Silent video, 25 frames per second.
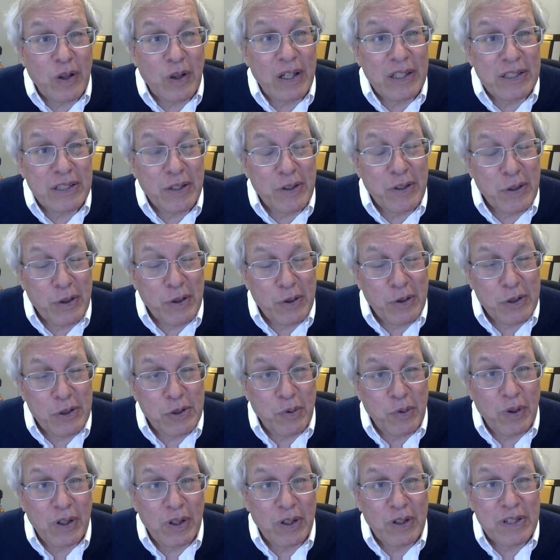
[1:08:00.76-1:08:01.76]
law is
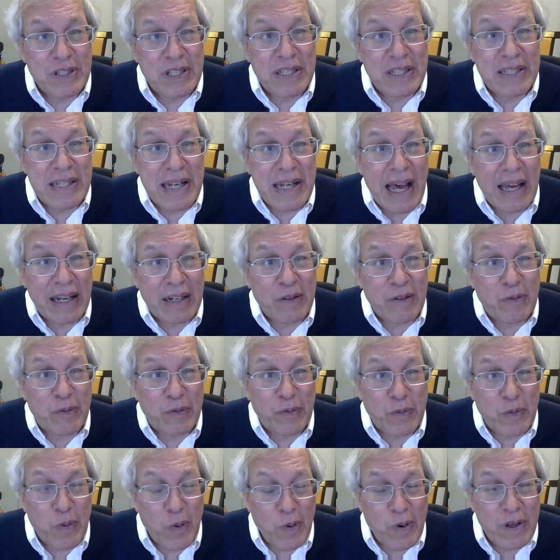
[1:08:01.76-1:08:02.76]
unusual because it's not
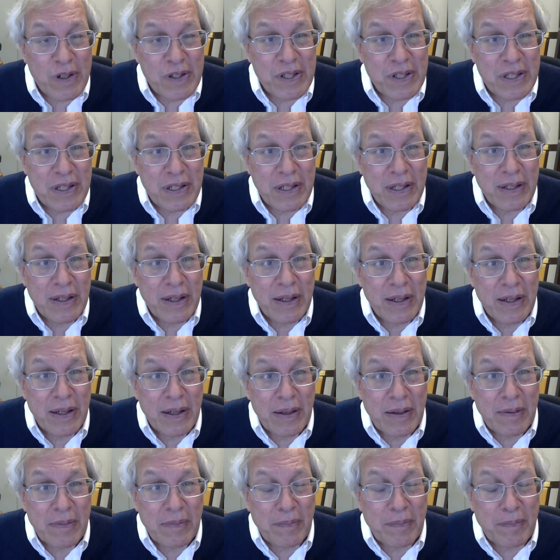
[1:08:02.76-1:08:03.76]
enforced
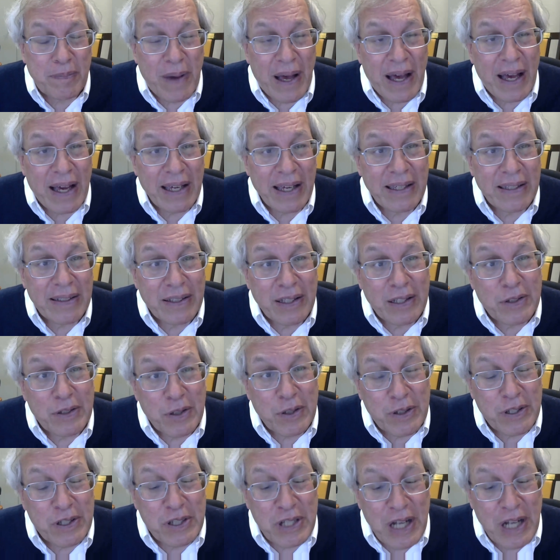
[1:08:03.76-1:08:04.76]
by the
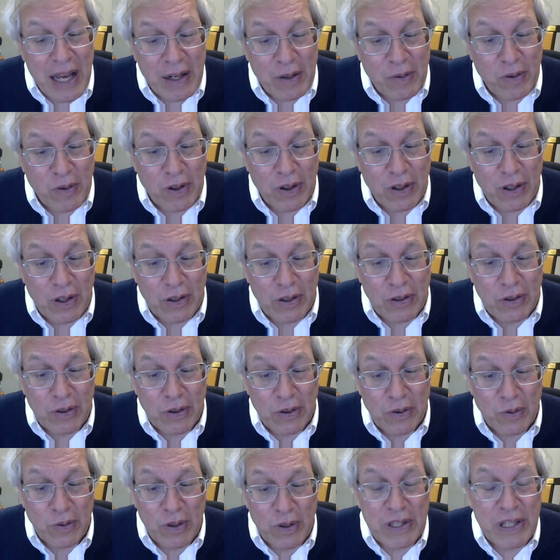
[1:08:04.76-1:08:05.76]
attorney general
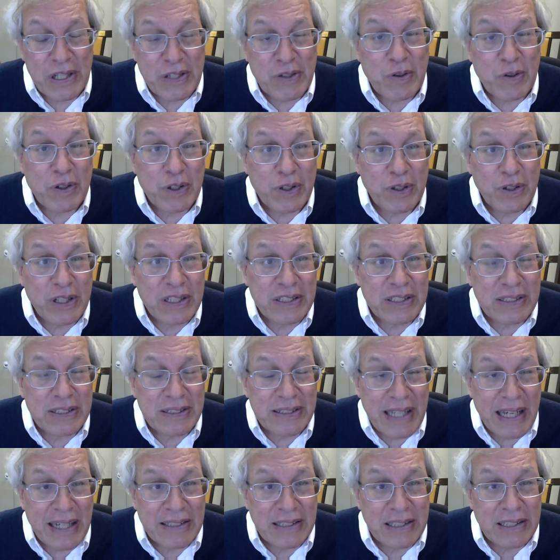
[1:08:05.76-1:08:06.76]
or district attorneys in
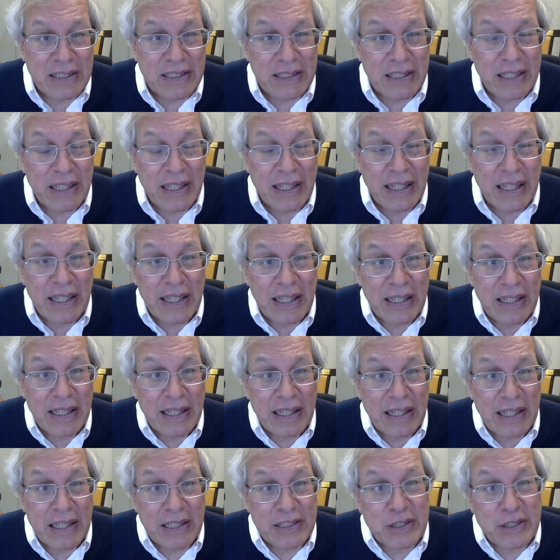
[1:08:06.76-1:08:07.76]
Texas.
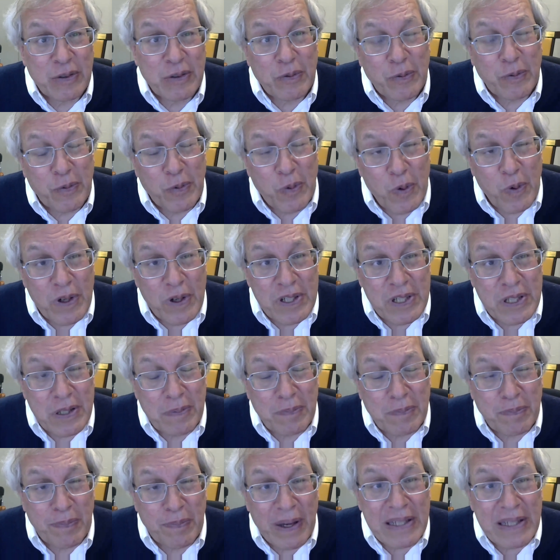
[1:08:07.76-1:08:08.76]
It's
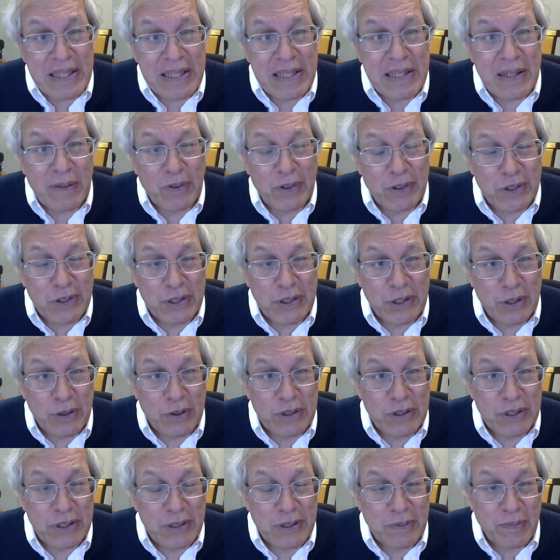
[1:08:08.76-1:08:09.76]
enforced by civil
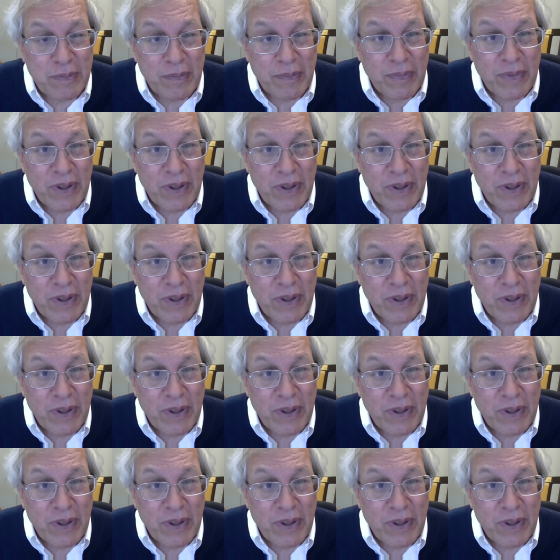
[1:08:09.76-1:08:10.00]
suits.